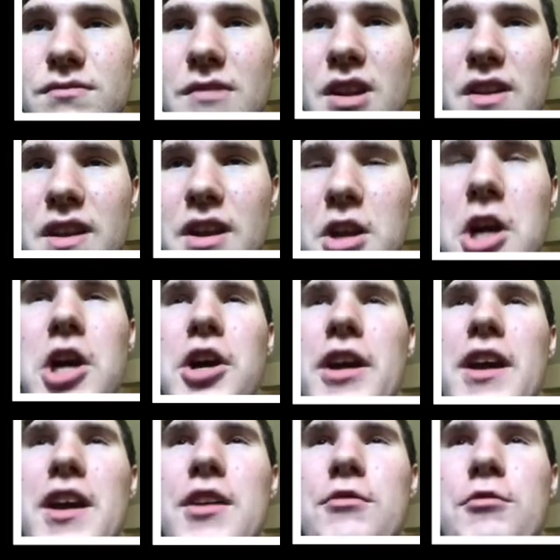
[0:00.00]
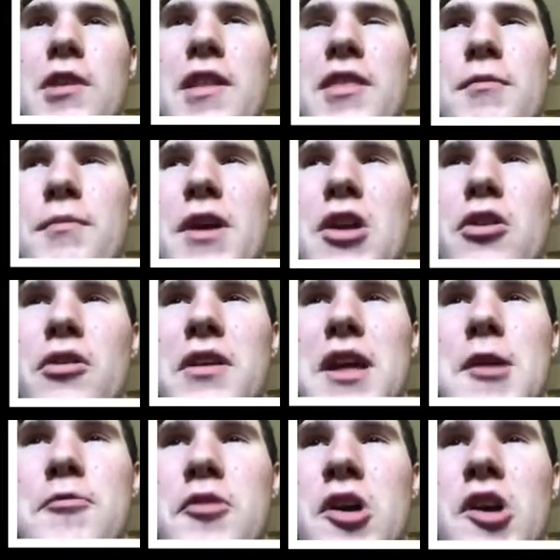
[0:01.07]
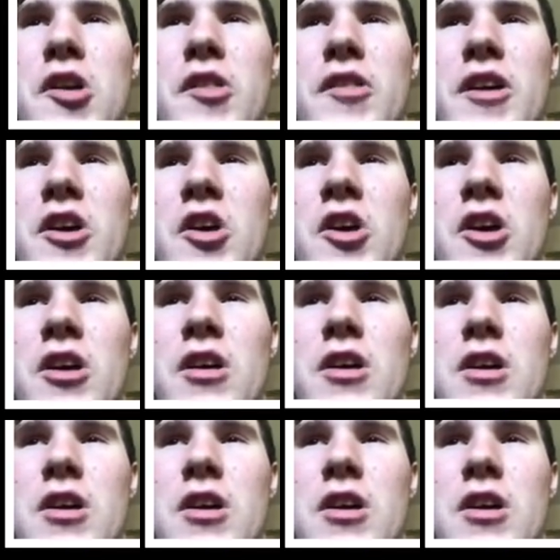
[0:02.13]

And then, oh yeah, in the middle he brought in the